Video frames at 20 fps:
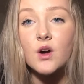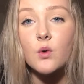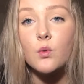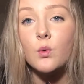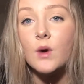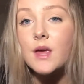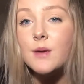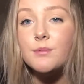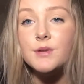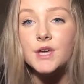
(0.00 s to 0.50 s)
go
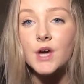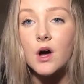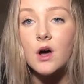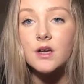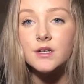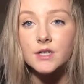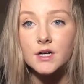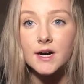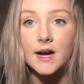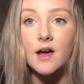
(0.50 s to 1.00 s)
way
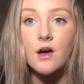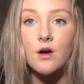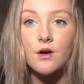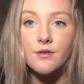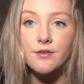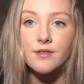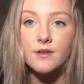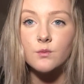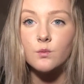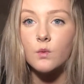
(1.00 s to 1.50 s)
beyond our
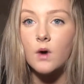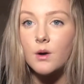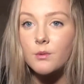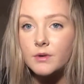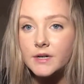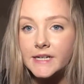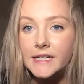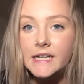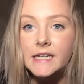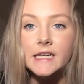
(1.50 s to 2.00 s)
health and what
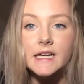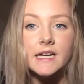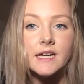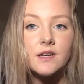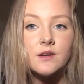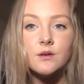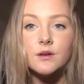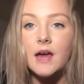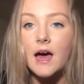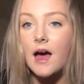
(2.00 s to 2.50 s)
we're eating
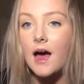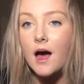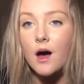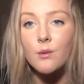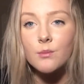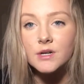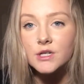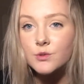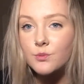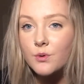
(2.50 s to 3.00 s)
and how
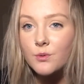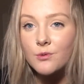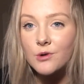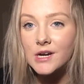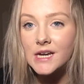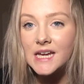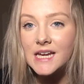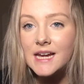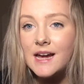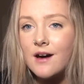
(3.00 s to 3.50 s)
much we're
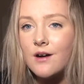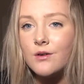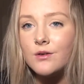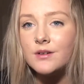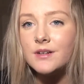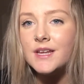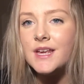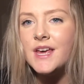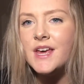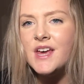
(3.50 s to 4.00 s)
working out.
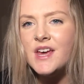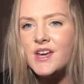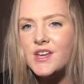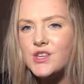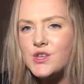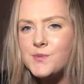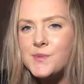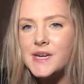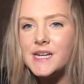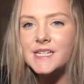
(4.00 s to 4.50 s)

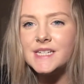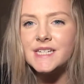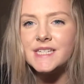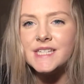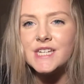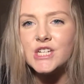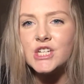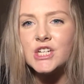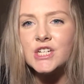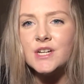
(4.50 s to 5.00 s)
You make a
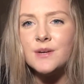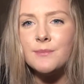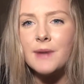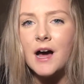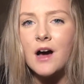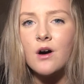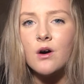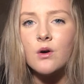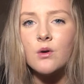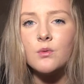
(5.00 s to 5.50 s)
decision
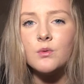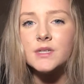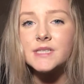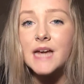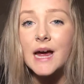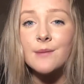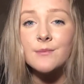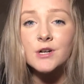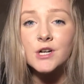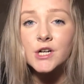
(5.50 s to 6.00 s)
about what
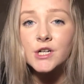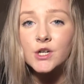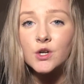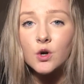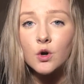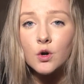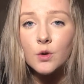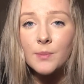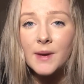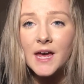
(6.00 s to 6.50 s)
time you're going to
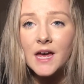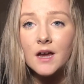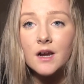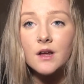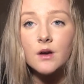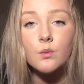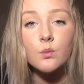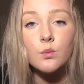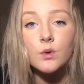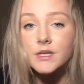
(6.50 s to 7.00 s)
go to bed,
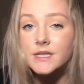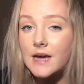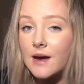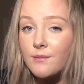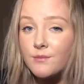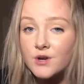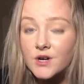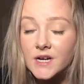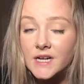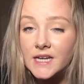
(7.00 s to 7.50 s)
what
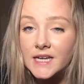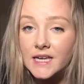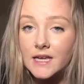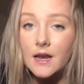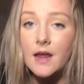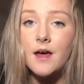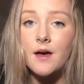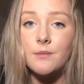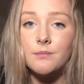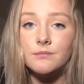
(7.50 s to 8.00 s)
time you're going to get
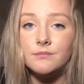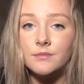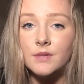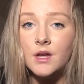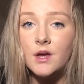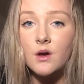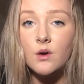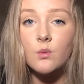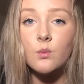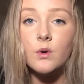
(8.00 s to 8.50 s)
up,
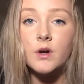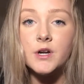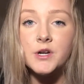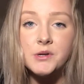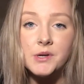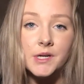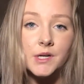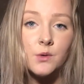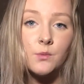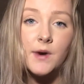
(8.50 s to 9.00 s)
what are
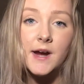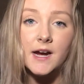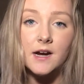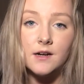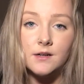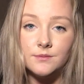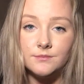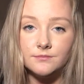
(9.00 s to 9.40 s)
you going to wear,